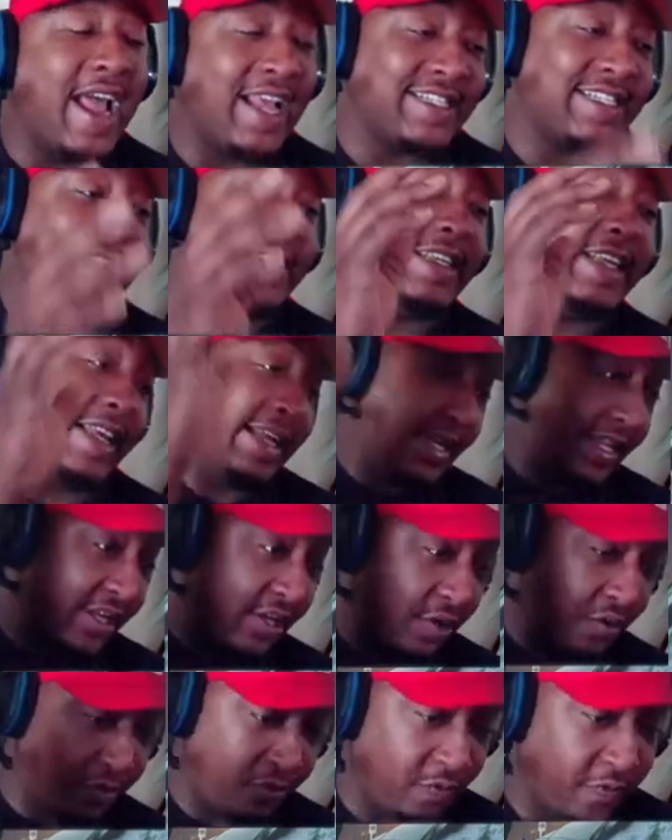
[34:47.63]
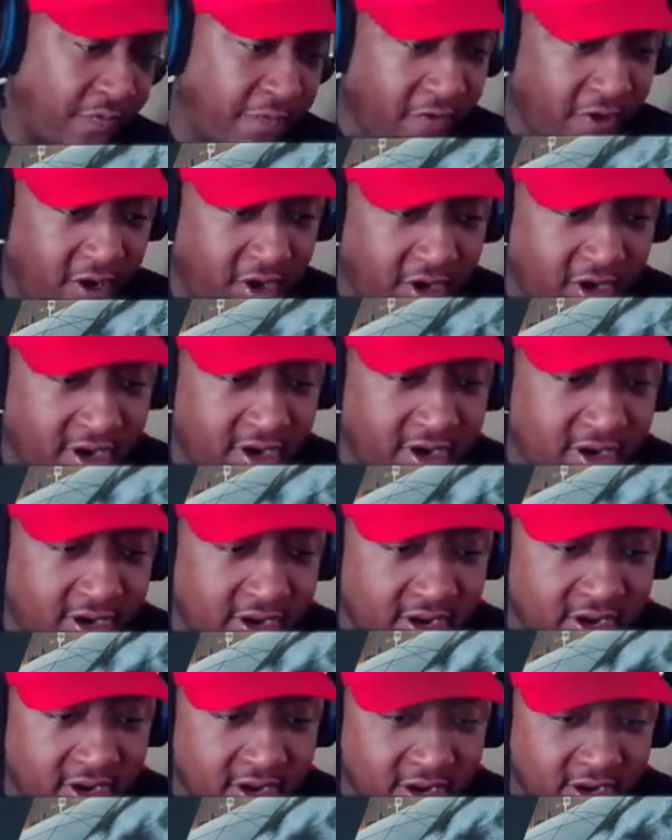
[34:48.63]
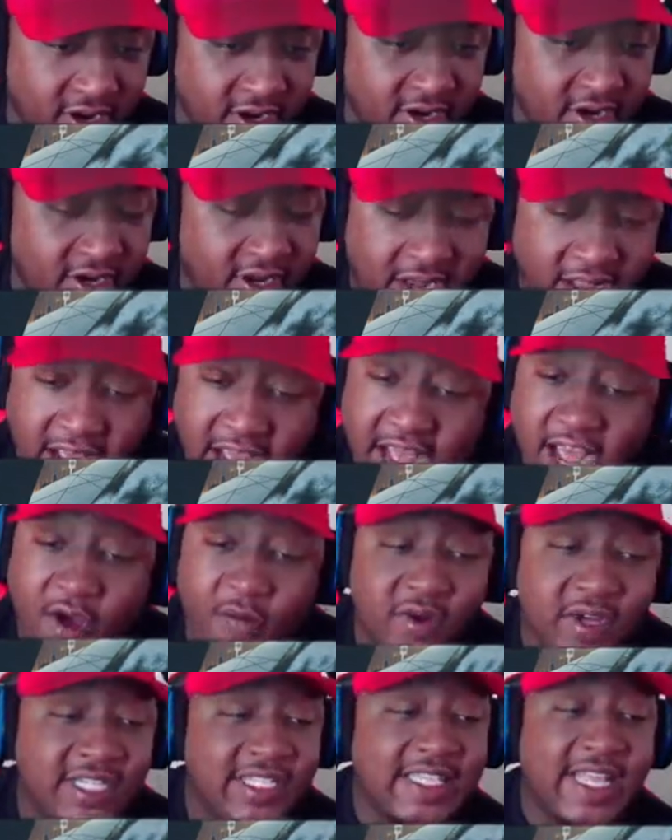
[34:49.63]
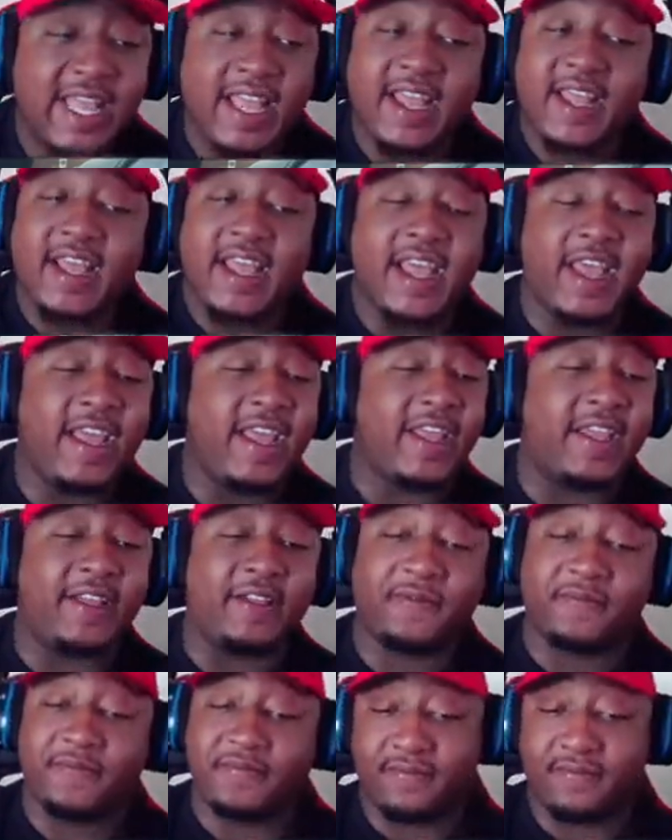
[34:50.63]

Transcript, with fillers: accidentally go too far. Nah, once that, hey,